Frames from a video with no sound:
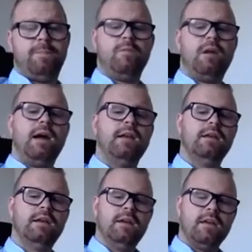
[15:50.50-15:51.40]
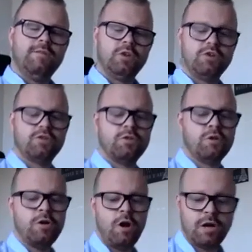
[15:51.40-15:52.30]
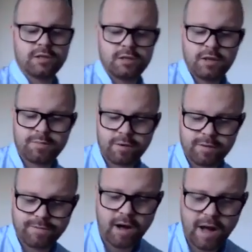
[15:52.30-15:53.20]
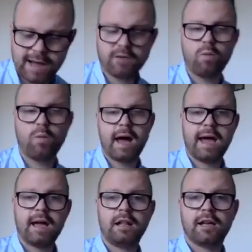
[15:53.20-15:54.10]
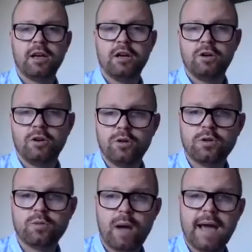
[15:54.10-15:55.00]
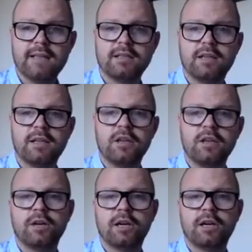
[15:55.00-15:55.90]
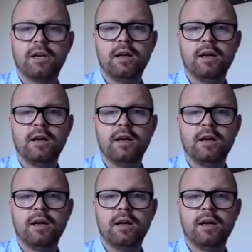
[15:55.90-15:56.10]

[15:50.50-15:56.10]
right? If you do not provide use ways that you can